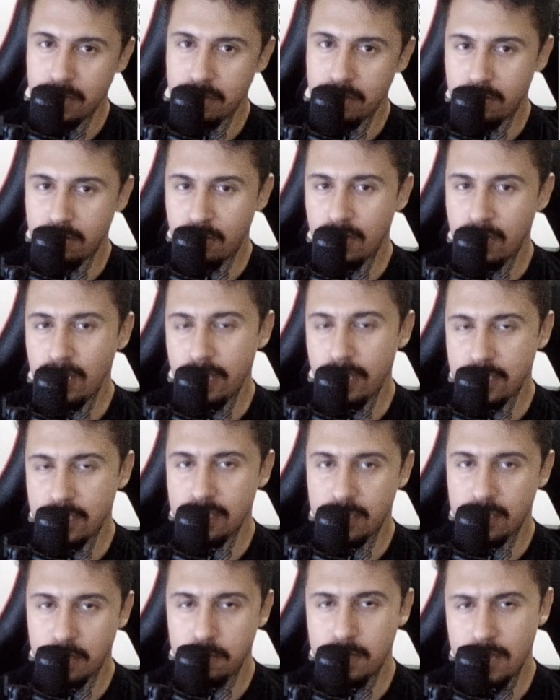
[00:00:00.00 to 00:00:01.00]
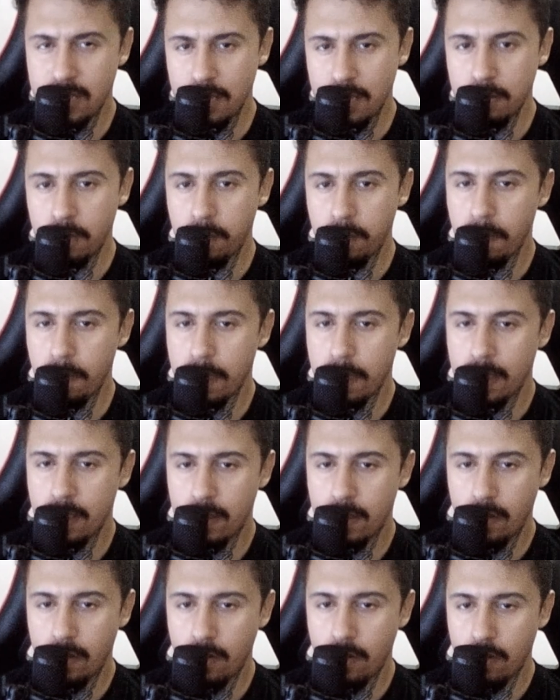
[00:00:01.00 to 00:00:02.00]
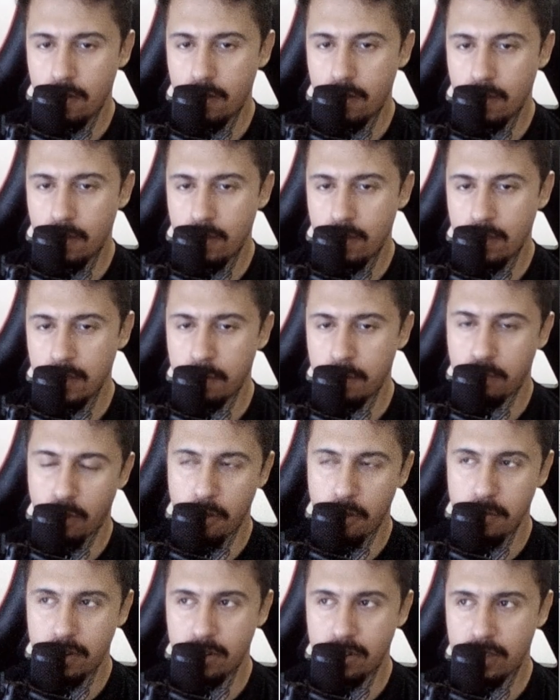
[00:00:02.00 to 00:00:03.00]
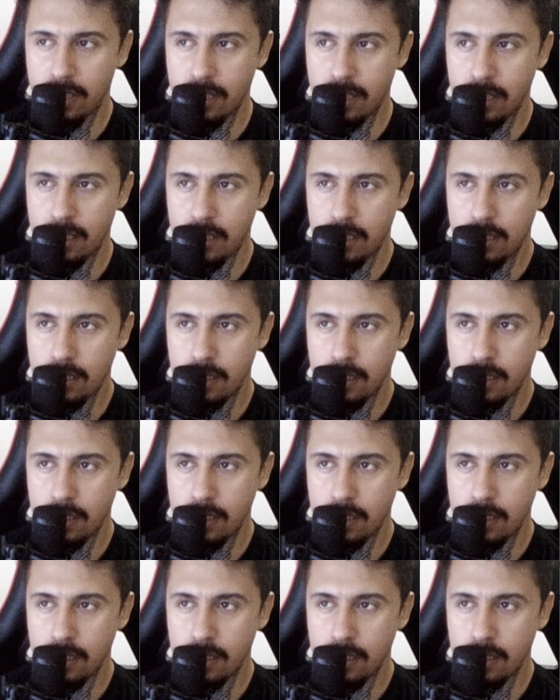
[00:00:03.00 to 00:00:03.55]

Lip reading: relationship table, the primary key